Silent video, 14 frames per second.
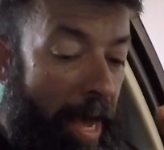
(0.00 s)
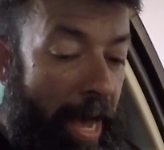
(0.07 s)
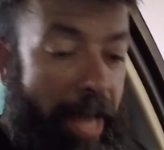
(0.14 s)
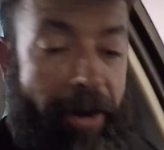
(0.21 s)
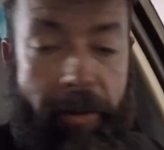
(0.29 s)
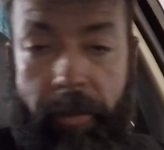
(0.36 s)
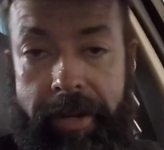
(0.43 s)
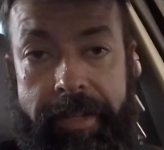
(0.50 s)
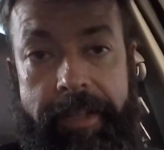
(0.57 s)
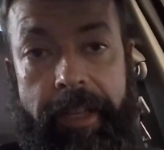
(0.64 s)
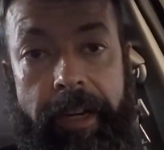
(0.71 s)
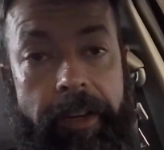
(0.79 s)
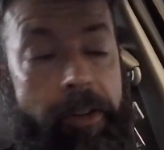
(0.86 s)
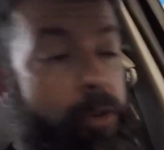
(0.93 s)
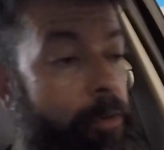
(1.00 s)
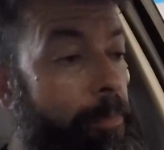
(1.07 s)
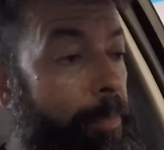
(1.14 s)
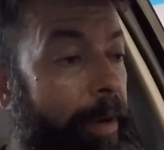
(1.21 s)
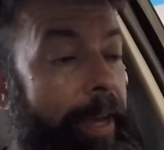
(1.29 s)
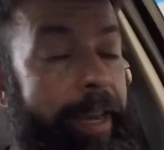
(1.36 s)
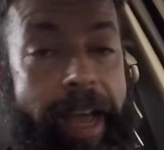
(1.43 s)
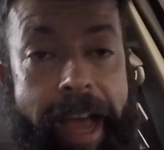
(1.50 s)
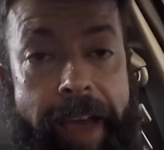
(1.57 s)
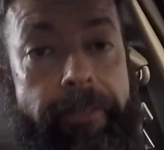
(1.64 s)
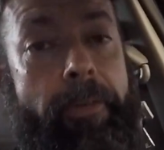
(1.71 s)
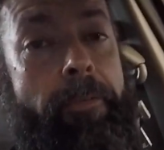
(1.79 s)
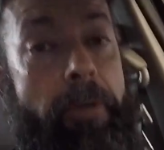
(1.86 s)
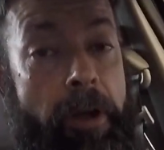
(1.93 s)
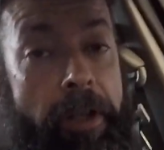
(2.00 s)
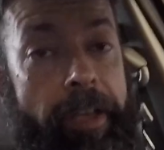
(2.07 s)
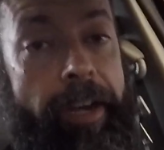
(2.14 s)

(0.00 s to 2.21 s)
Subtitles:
I don't know what it's gonna do, but I have a very good